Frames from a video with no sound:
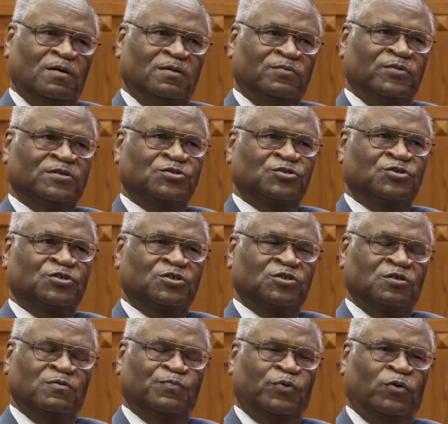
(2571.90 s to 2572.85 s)
this is
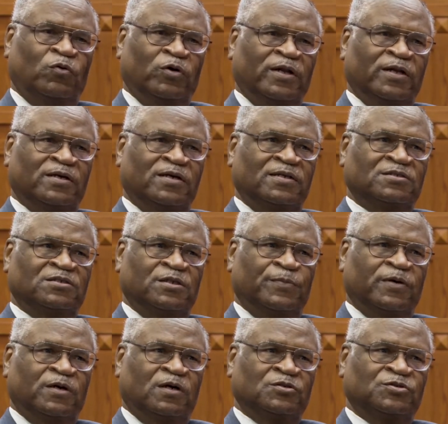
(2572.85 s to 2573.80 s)
such an important concept
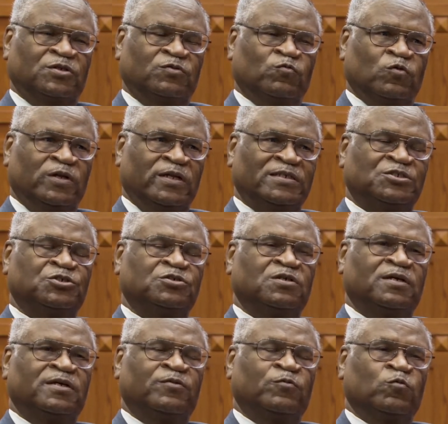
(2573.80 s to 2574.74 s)
because it
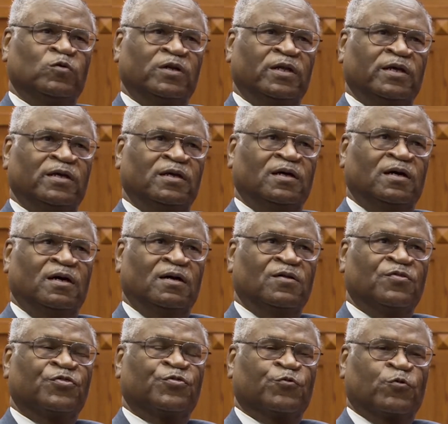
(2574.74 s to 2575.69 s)
really
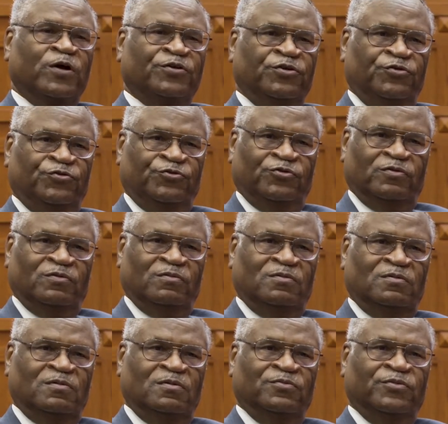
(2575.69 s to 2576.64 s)
threatens
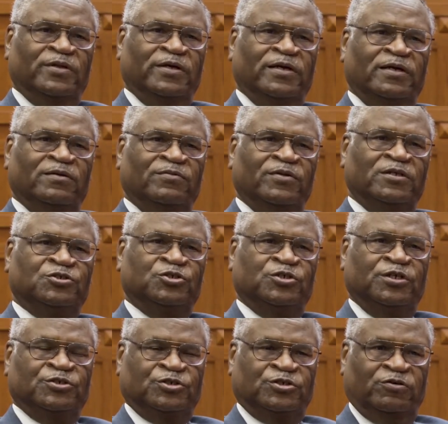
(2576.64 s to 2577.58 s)
the
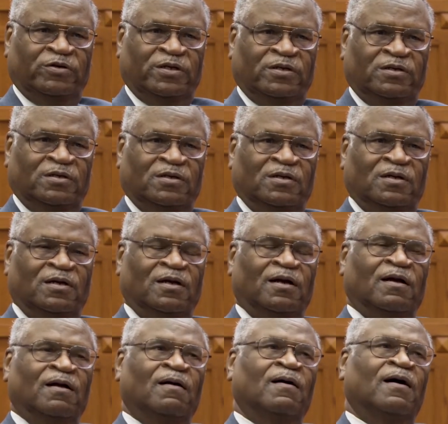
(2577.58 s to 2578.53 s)
judiciary.
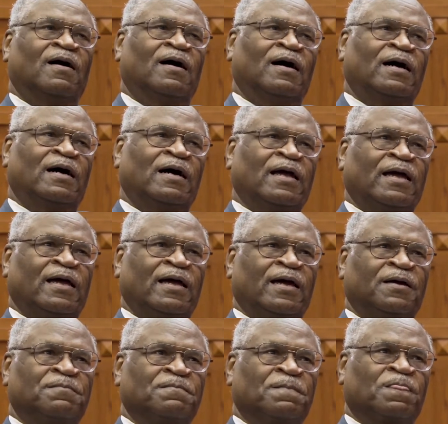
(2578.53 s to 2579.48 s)

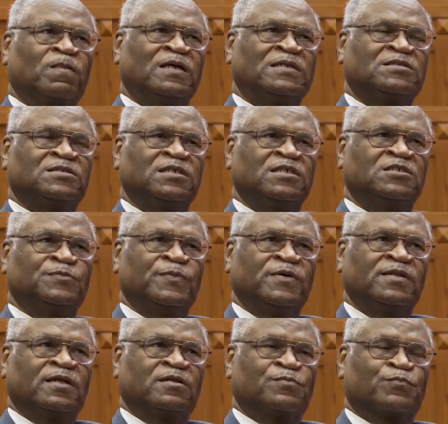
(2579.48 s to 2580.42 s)
And it seems to
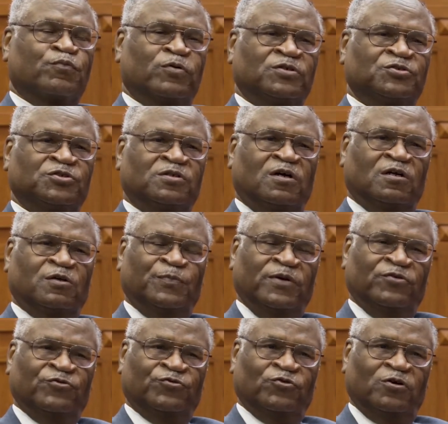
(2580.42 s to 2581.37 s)
me that the president ought to
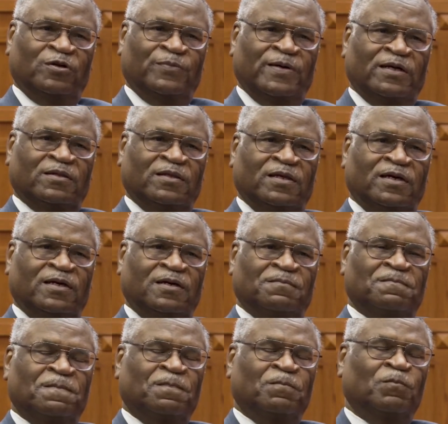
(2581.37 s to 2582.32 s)
be concerned about that.
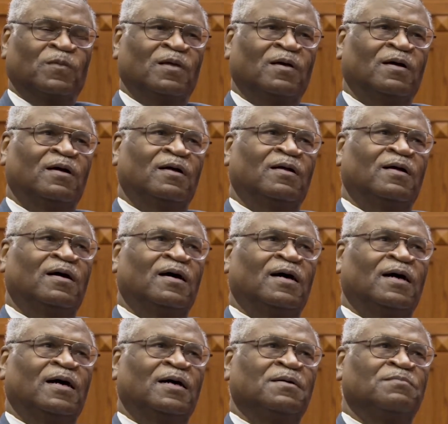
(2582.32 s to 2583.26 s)

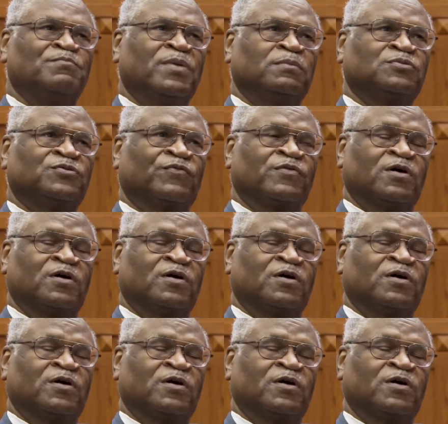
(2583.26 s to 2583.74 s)
Members of